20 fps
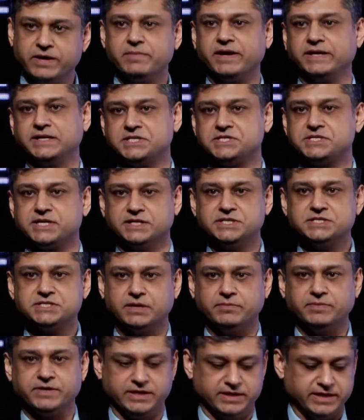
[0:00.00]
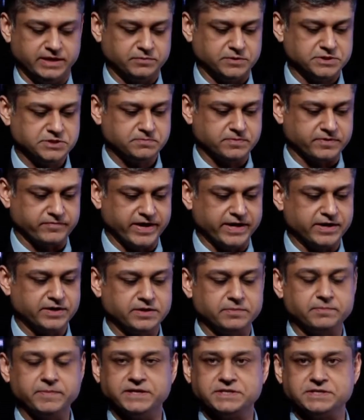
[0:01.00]
my discharge summary that was provided to
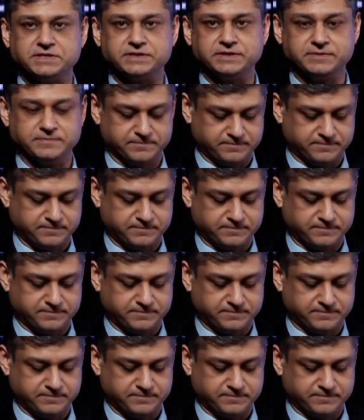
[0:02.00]
the patient.